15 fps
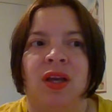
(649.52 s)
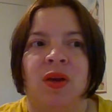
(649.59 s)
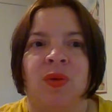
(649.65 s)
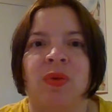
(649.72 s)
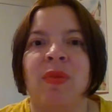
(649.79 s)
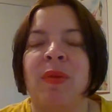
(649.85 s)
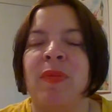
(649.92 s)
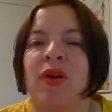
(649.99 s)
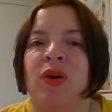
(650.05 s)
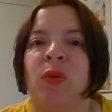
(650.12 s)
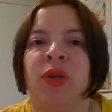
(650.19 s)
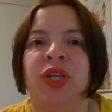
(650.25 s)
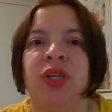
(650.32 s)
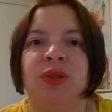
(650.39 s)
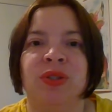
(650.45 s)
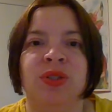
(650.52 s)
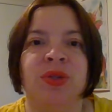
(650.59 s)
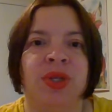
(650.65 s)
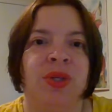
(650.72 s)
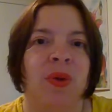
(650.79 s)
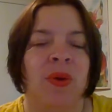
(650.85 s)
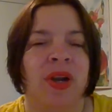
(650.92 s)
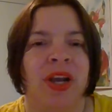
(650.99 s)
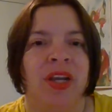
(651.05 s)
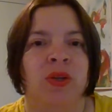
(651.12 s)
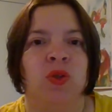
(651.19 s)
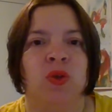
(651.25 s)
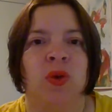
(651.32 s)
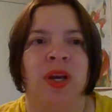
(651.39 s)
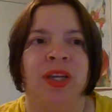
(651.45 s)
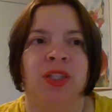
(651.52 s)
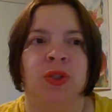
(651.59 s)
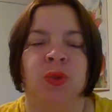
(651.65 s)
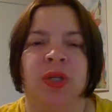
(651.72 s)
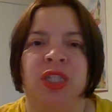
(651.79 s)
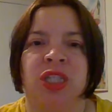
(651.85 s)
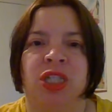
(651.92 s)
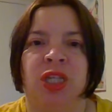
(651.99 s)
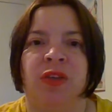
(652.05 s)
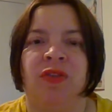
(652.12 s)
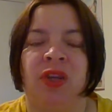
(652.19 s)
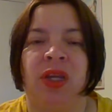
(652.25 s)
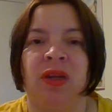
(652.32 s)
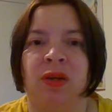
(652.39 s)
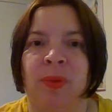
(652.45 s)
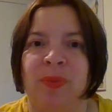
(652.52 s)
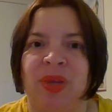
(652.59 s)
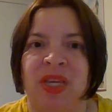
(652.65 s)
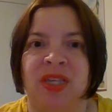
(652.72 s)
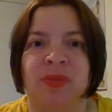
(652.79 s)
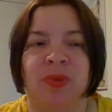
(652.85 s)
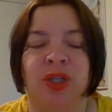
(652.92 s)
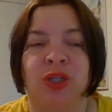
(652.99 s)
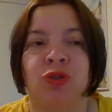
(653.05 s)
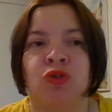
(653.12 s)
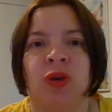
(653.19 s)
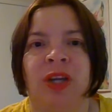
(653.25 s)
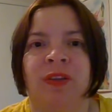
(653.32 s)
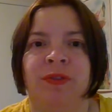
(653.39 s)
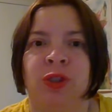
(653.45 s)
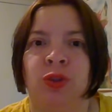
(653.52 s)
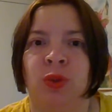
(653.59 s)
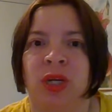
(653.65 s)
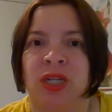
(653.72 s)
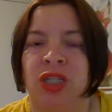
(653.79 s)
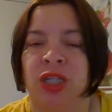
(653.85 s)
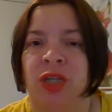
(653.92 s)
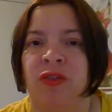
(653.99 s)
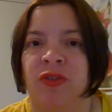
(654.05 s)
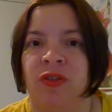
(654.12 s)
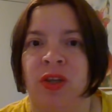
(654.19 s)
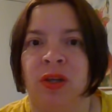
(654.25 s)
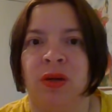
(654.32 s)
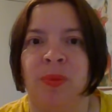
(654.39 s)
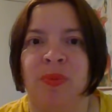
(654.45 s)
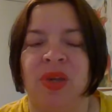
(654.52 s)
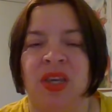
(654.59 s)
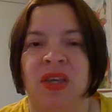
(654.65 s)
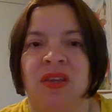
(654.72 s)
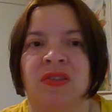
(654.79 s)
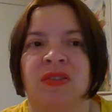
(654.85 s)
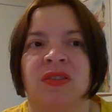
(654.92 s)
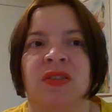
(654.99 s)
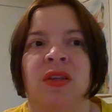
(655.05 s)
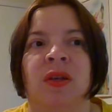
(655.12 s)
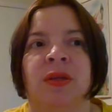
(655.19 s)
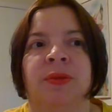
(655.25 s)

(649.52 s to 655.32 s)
Remember, when you do yoga, you try to achieve inner peace, but you try to achieve inner peace